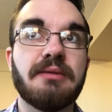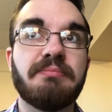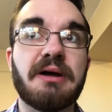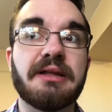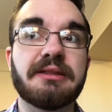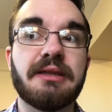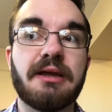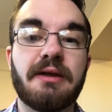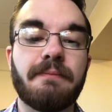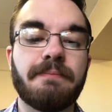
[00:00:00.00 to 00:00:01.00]
but
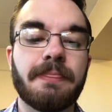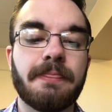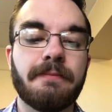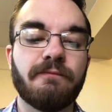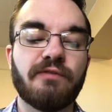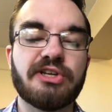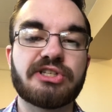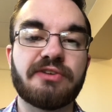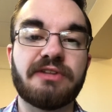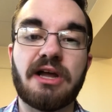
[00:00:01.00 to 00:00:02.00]
the
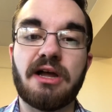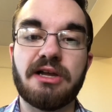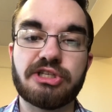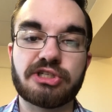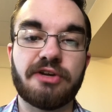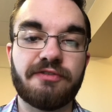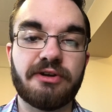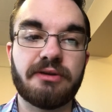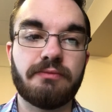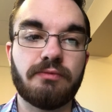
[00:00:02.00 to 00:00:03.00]
risk of the husk of
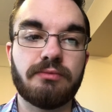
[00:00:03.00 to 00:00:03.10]
a